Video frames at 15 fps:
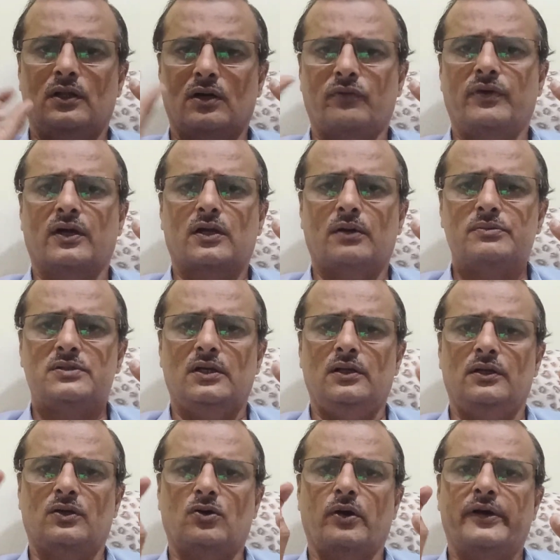Dravya comes
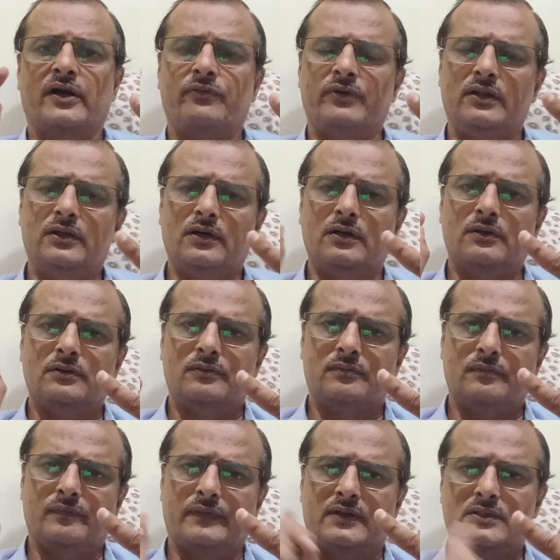in contact with the
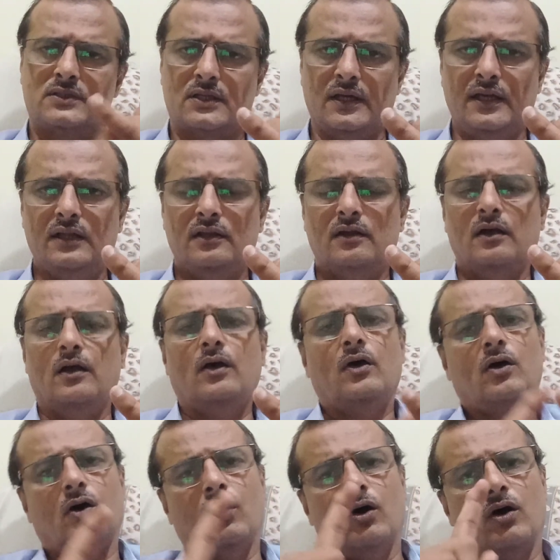skin
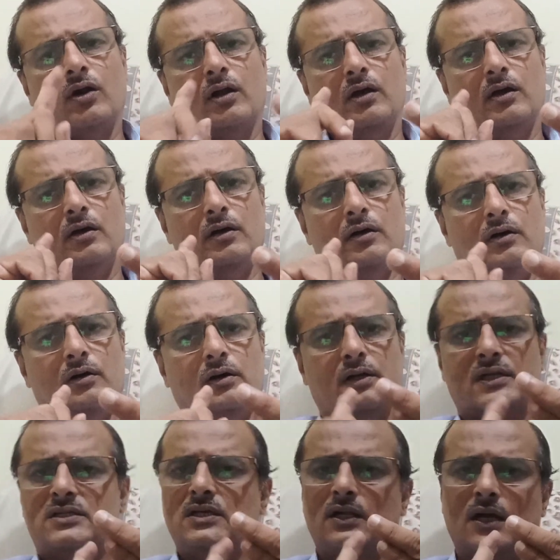or
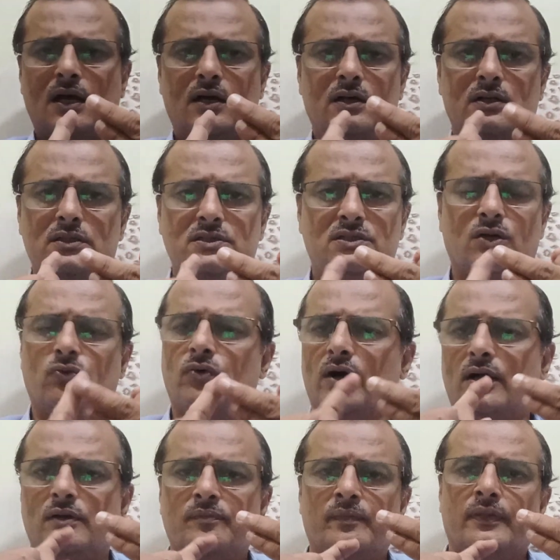rasana, jiva.
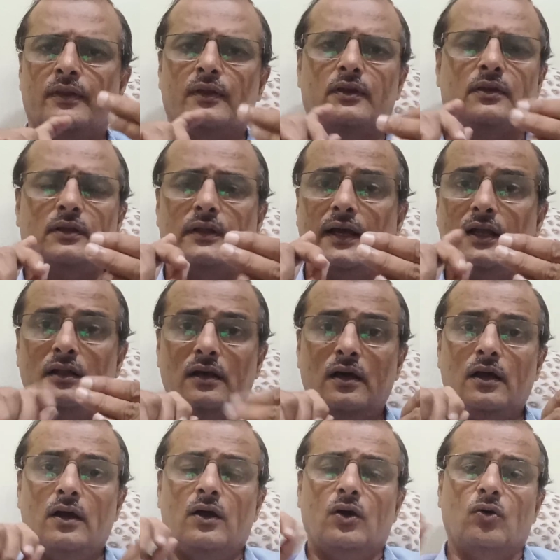Then
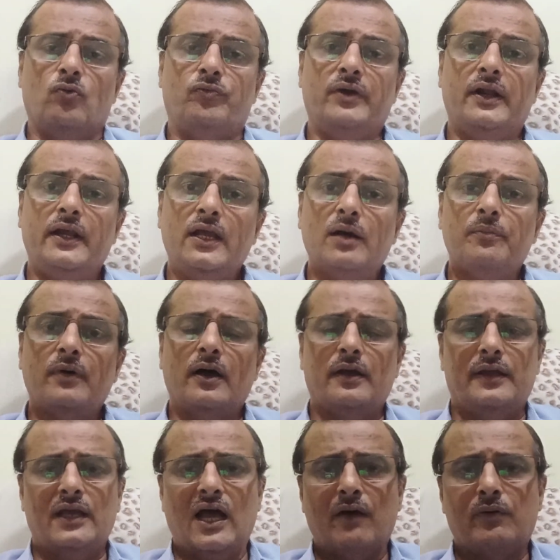
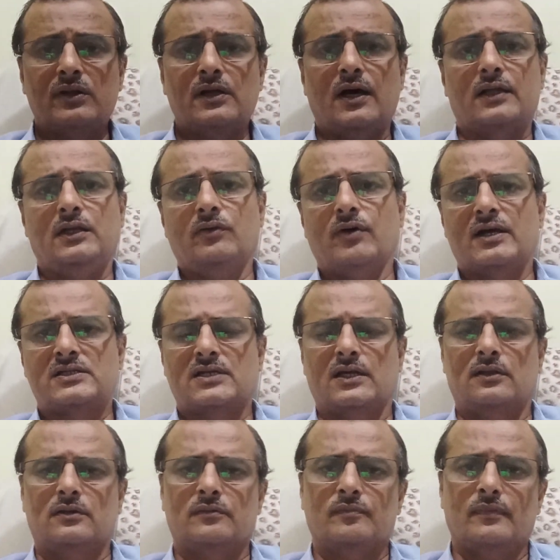Viryam Yavat
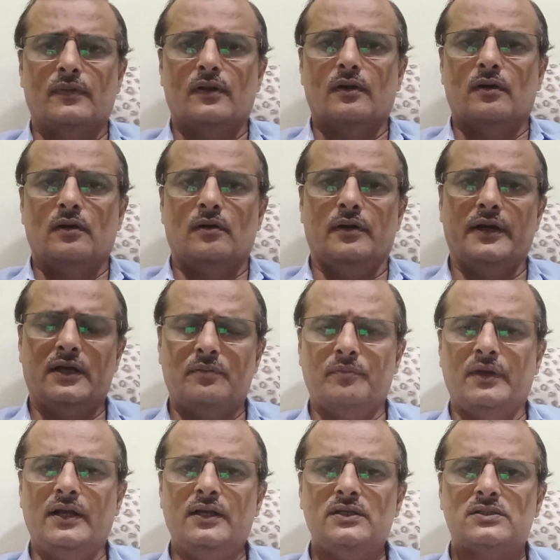Adhivasa. It
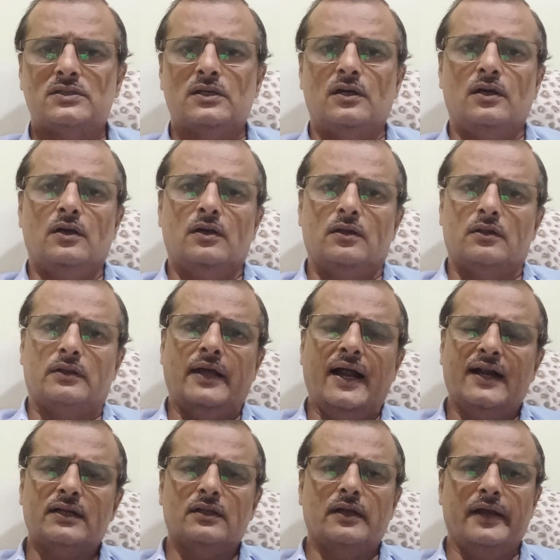means
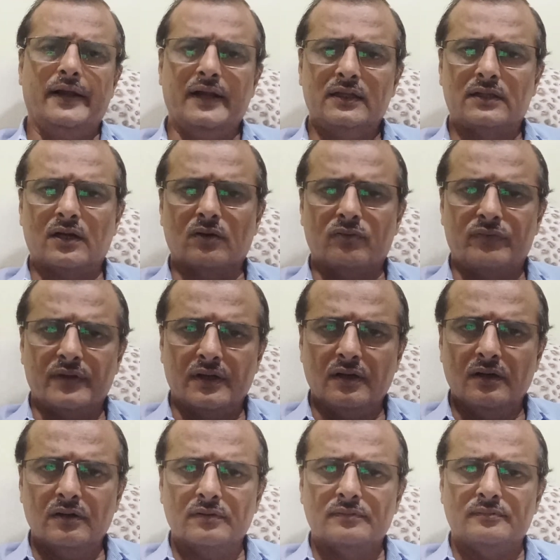that any
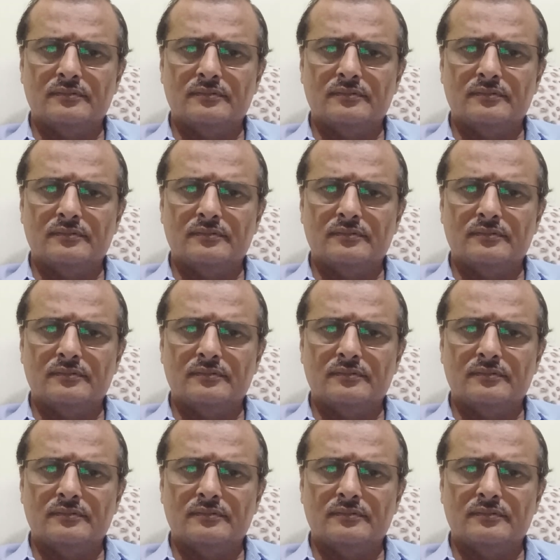Dravya,